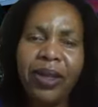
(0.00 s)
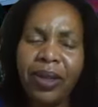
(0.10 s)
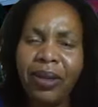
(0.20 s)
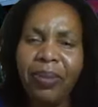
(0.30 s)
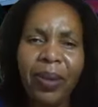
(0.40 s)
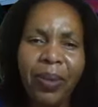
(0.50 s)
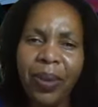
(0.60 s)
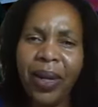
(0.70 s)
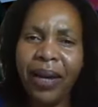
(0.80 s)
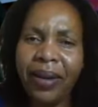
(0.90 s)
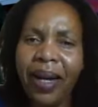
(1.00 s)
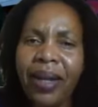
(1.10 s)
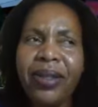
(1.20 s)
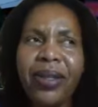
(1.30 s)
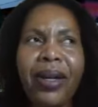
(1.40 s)
his people like
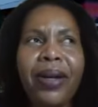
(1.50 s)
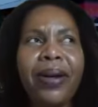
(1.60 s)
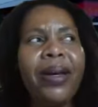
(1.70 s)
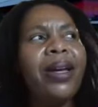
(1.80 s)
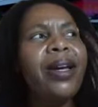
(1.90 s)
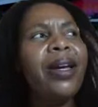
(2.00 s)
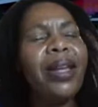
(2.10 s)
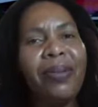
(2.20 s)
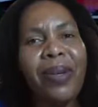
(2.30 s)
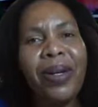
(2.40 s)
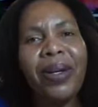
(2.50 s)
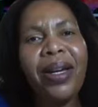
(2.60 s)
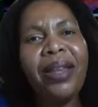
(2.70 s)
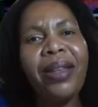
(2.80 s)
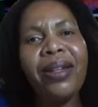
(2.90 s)
that. So in
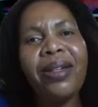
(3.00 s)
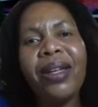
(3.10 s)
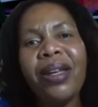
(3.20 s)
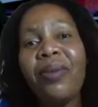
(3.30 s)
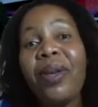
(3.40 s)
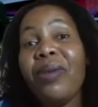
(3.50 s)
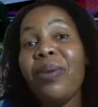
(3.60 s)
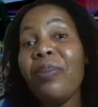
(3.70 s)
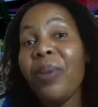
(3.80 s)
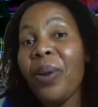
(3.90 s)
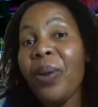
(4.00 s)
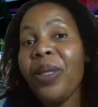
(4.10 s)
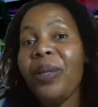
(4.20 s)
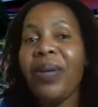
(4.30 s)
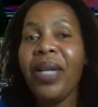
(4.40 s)
America, that day, when they were
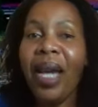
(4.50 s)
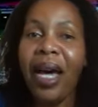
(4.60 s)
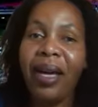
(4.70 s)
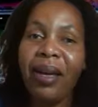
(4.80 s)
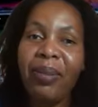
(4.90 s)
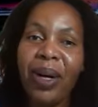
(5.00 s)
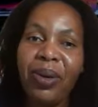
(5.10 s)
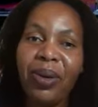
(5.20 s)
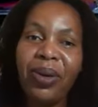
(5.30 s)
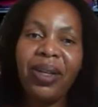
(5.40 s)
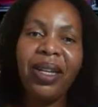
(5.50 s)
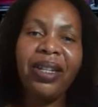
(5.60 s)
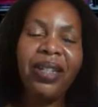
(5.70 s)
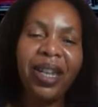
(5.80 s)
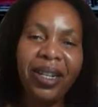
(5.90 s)
polled, they would lie about the
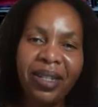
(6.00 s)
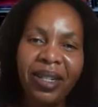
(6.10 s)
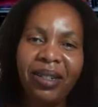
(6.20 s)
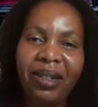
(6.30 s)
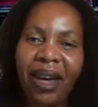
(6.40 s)
intentions.